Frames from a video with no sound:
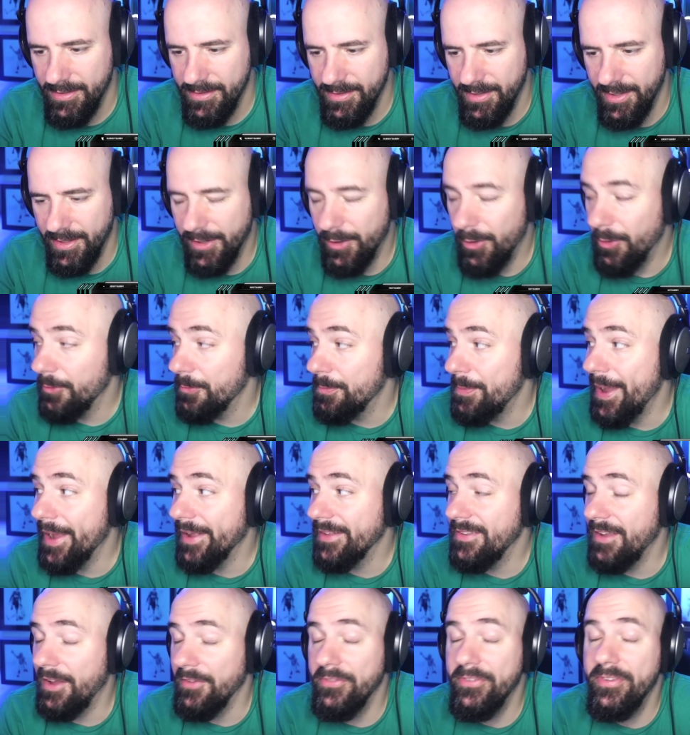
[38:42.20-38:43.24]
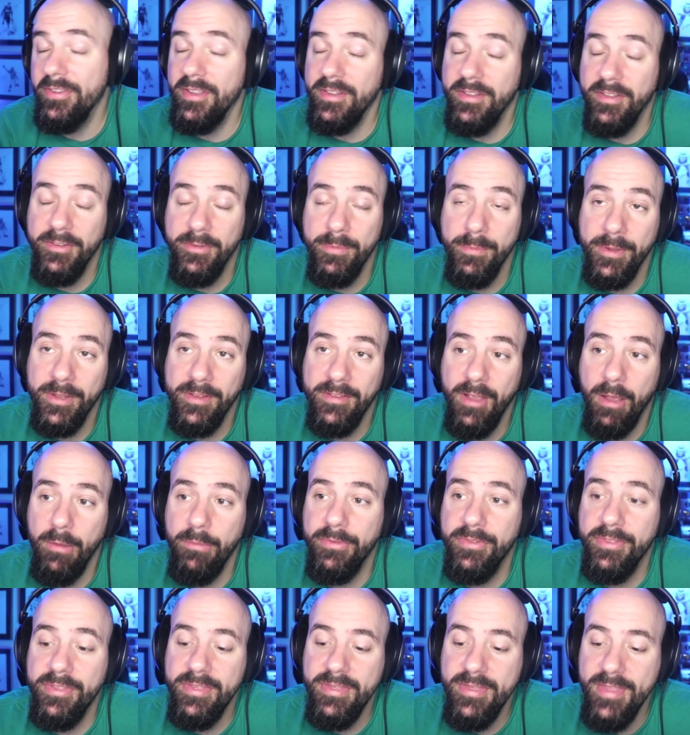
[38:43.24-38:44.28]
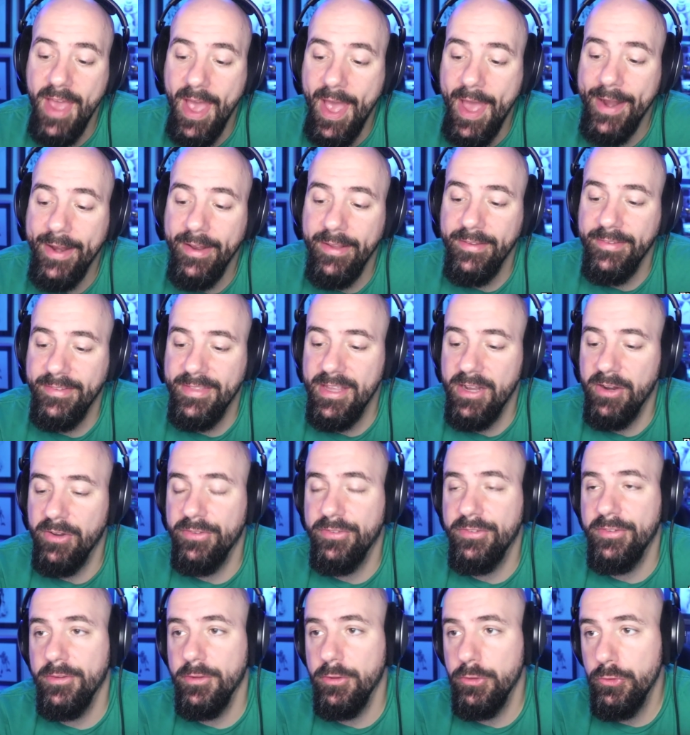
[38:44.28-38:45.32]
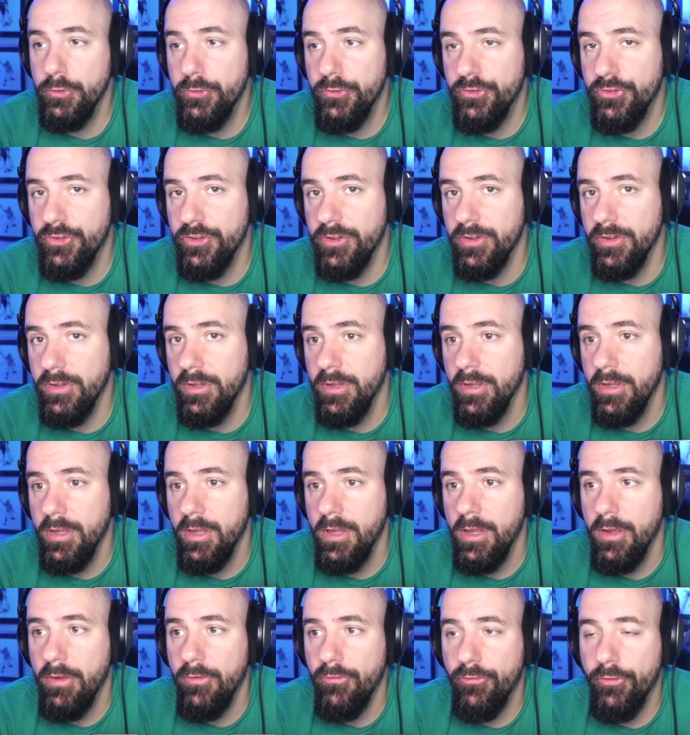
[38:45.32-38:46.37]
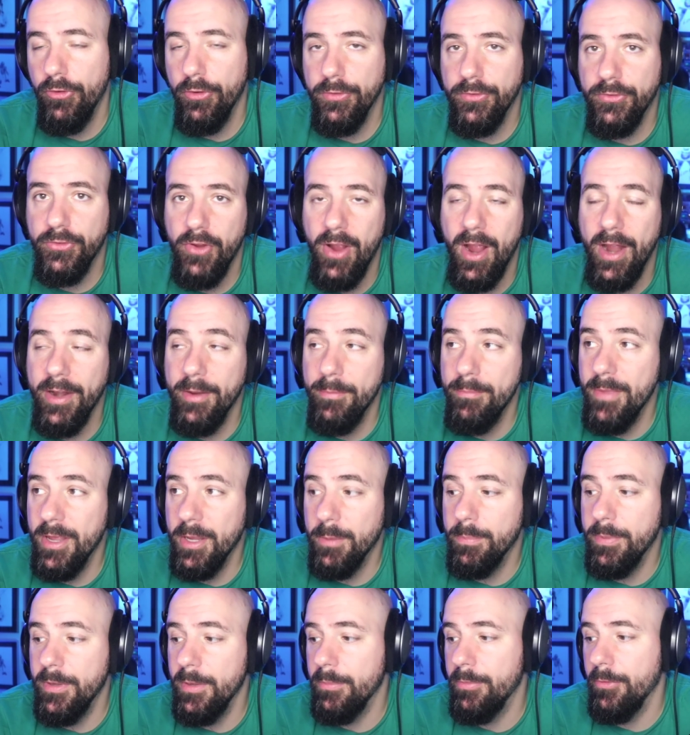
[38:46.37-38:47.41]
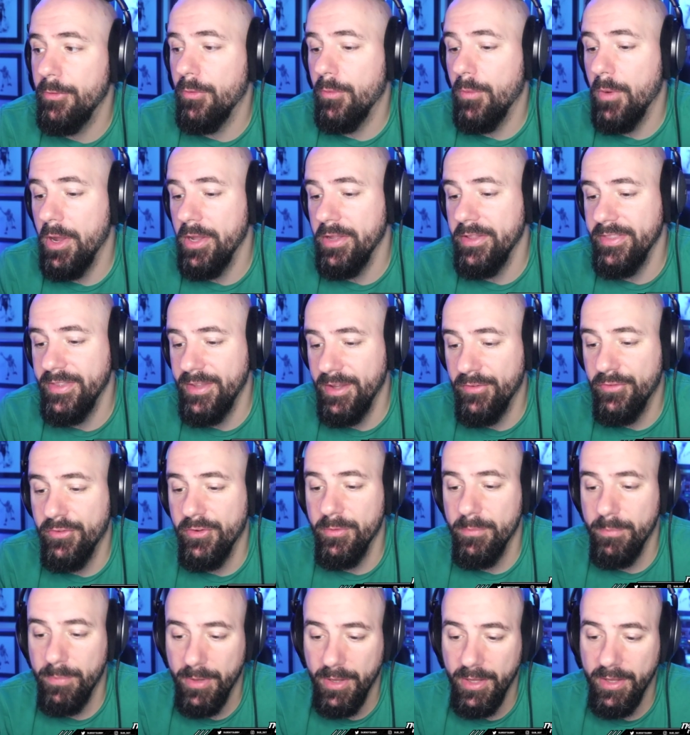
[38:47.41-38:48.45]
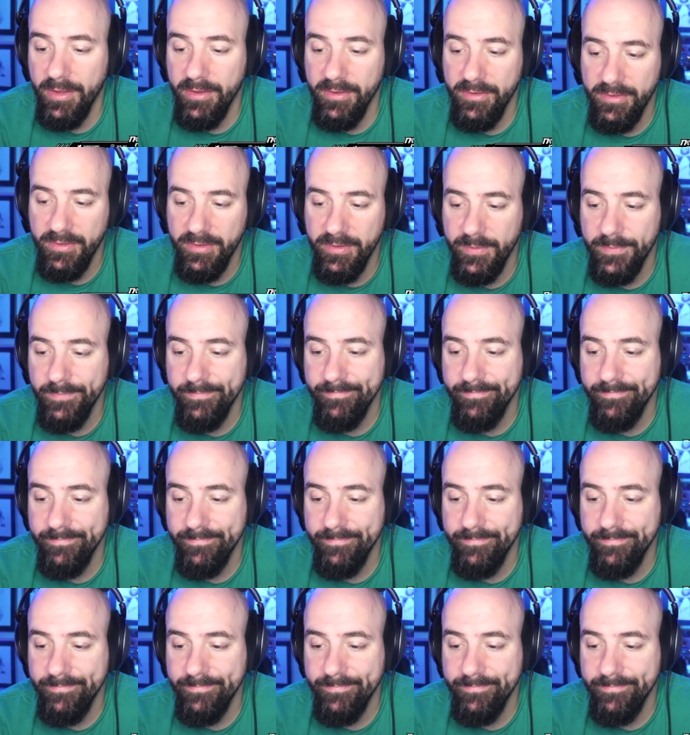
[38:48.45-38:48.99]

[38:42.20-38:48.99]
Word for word: It goes back to I've said this many times. That is their solution for trying to make people run different plays.